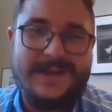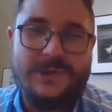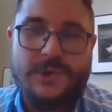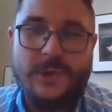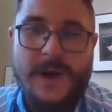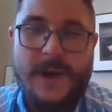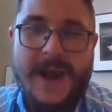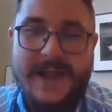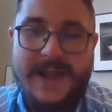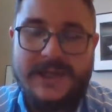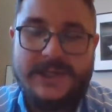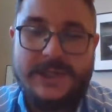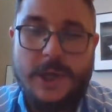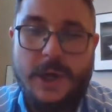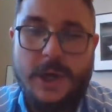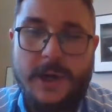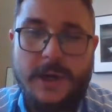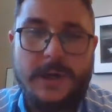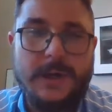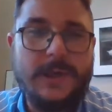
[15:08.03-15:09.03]
Try
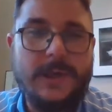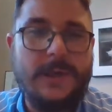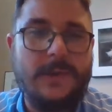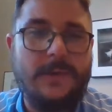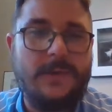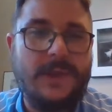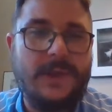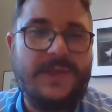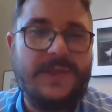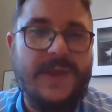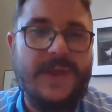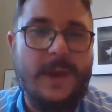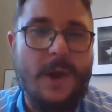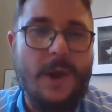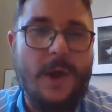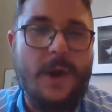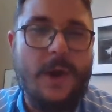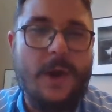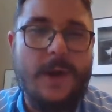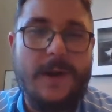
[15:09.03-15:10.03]
to argue that they
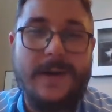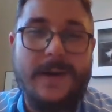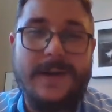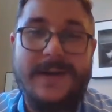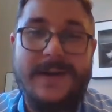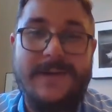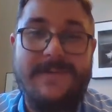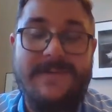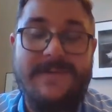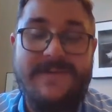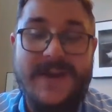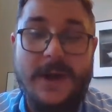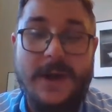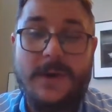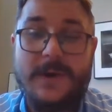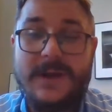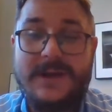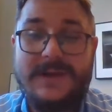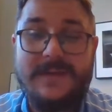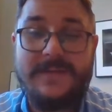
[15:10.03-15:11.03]
are
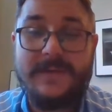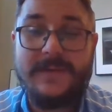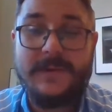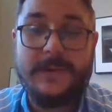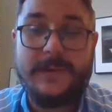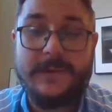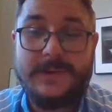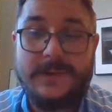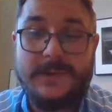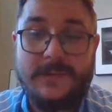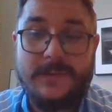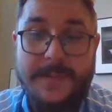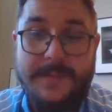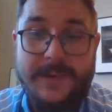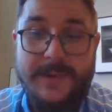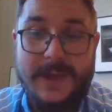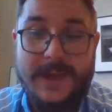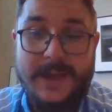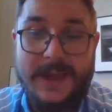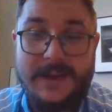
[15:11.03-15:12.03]
very difficult to
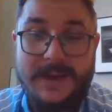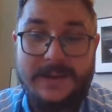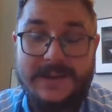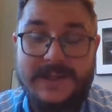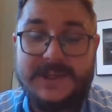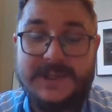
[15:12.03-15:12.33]
replicate.